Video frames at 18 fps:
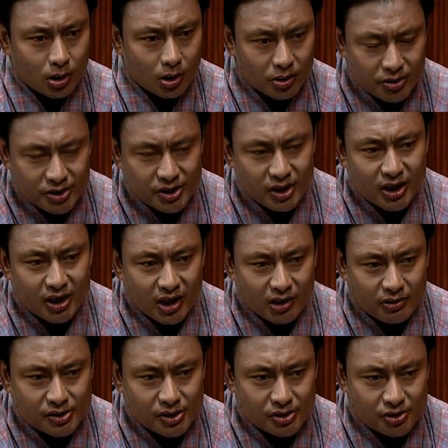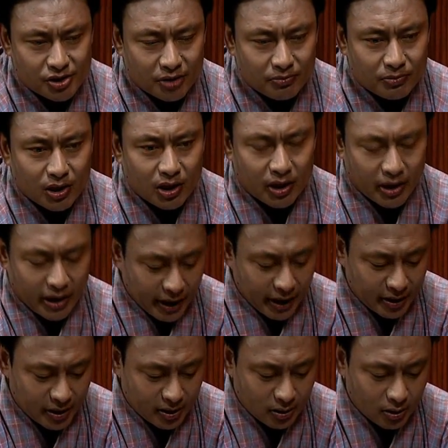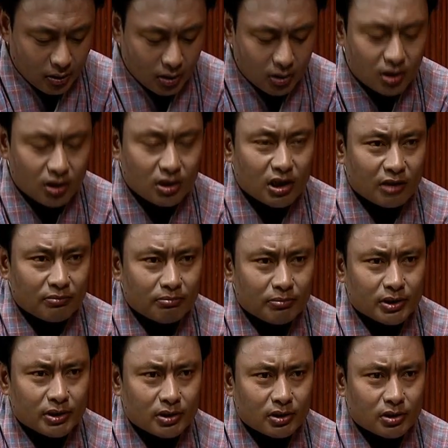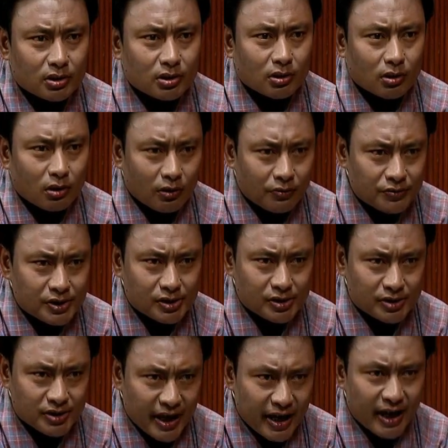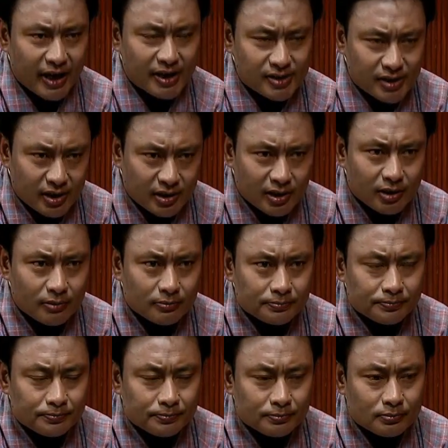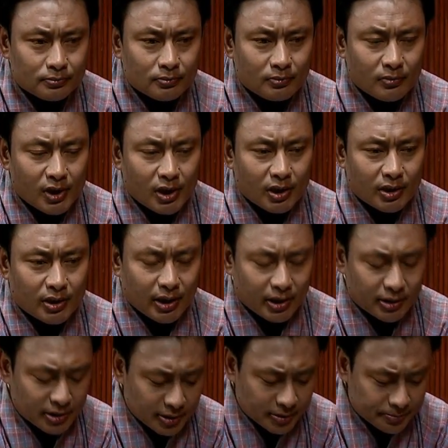Recently, I was in Tshewang, and the local government officials there said that